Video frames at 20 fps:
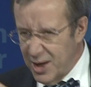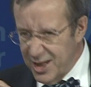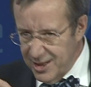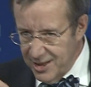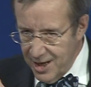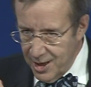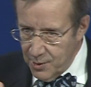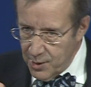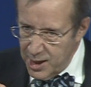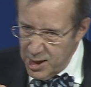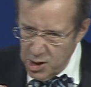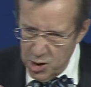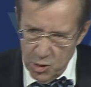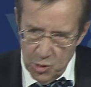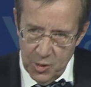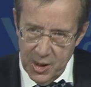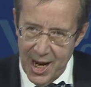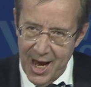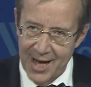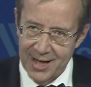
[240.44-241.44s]
in there and
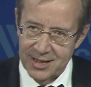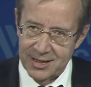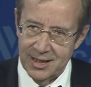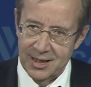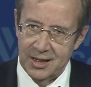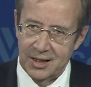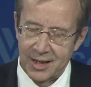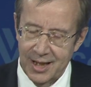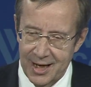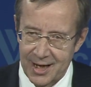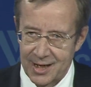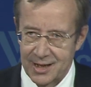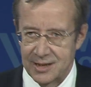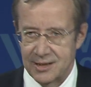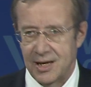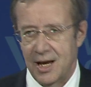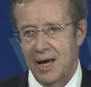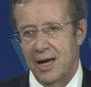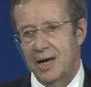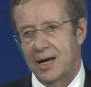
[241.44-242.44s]
do nasty
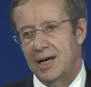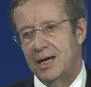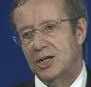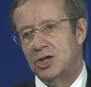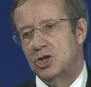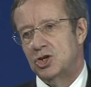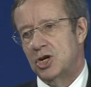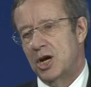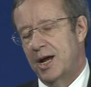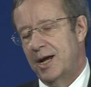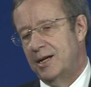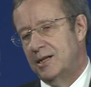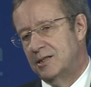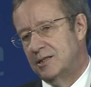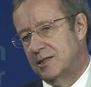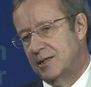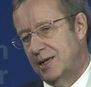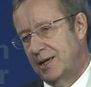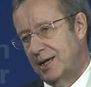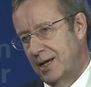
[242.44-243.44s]
things. It
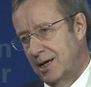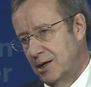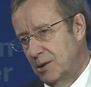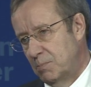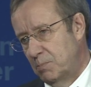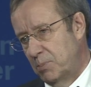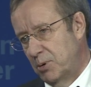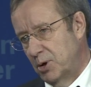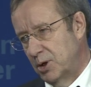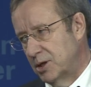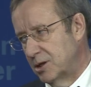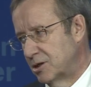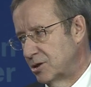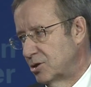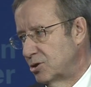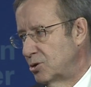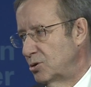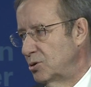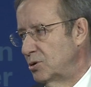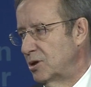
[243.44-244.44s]
changed the inputs
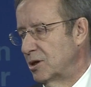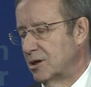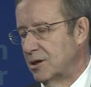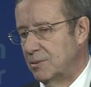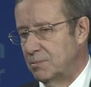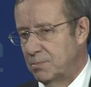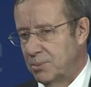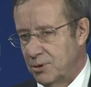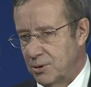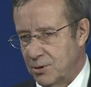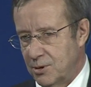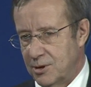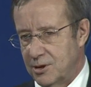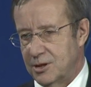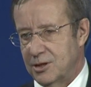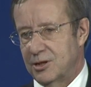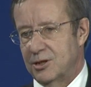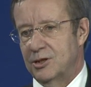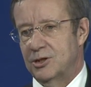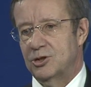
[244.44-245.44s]
to the
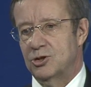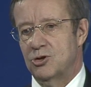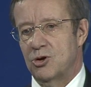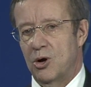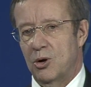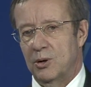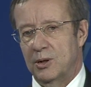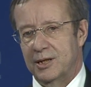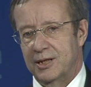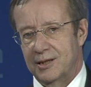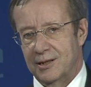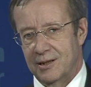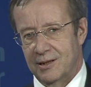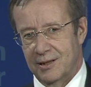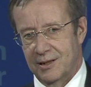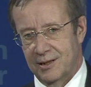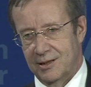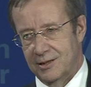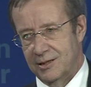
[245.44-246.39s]
computers controlling the